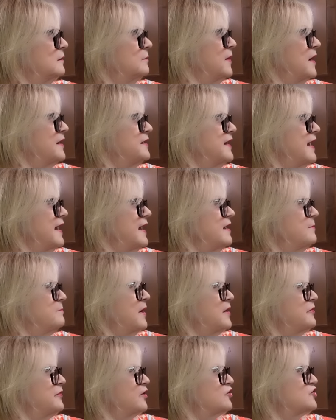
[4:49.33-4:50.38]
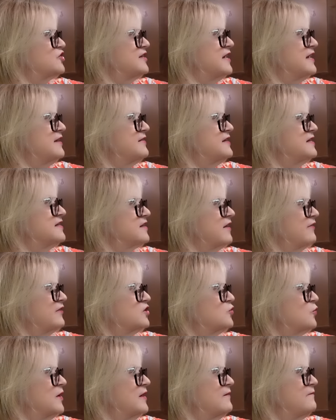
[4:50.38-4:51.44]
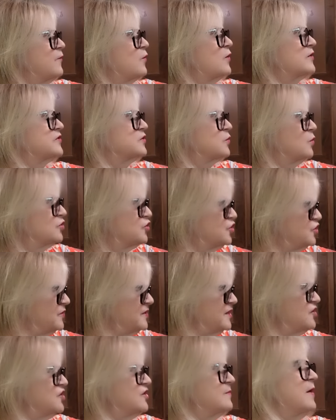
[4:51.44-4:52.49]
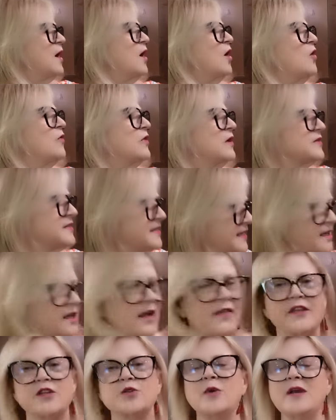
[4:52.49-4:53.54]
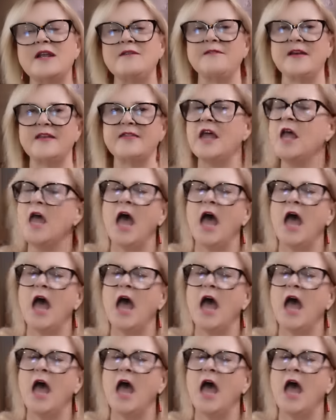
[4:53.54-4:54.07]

Monday, but they're seeing this on the 24th, so we'll choose it tomorrow. They'll see it on the 25th.